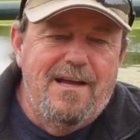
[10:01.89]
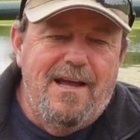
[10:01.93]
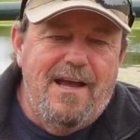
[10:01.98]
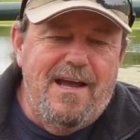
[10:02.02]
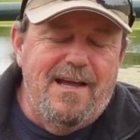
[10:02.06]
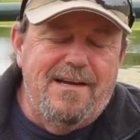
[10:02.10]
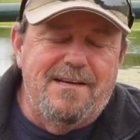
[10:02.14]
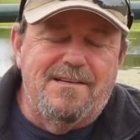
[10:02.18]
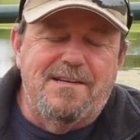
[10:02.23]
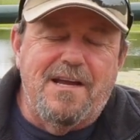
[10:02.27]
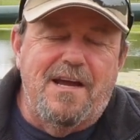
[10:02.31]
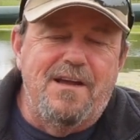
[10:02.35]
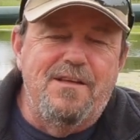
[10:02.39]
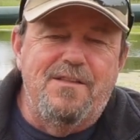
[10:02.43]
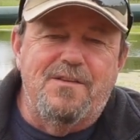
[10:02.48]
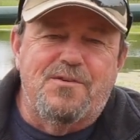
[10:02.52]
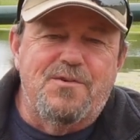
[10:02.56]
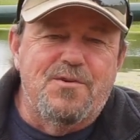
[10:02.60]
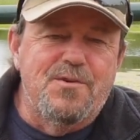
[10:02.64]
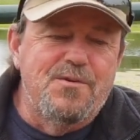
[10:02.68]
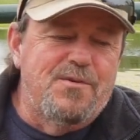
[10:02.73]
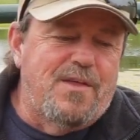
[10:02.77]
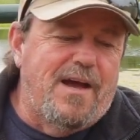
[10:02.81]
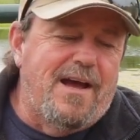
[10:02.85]
And to tell you the
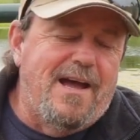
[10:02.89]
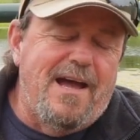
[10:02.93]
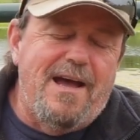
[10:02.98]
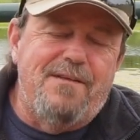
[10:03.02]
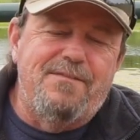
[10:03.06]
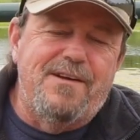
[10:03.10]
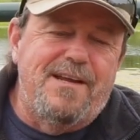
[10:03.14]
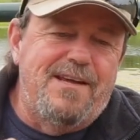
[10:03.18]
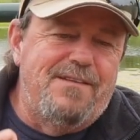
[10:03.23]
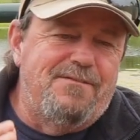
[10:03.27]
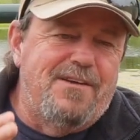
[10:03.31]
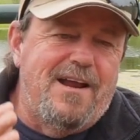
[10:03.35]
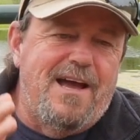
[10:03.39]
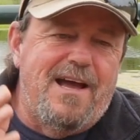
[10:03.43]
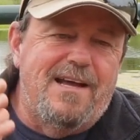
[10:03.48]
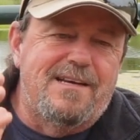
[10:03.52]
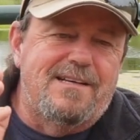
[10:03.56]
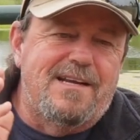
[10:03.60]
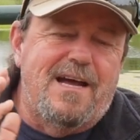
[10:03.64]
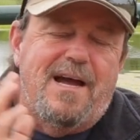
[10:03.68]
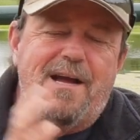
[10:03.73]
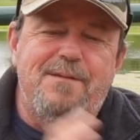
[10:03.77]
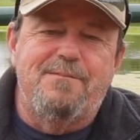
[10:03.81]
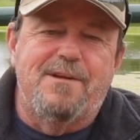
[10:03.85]
truth, I haven't even
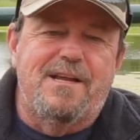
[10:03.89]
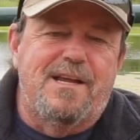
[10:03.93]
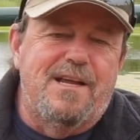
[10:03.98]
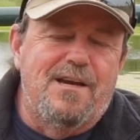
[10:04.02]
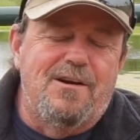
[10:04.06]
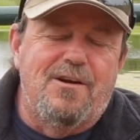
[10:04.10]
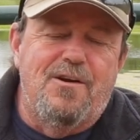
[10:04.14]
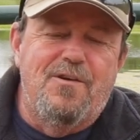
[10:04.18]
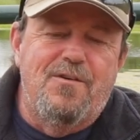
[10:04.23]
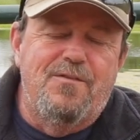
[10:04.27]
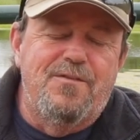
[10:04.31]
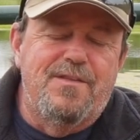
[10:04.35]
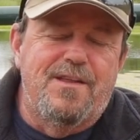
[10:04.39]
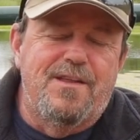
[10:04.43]
had time to get over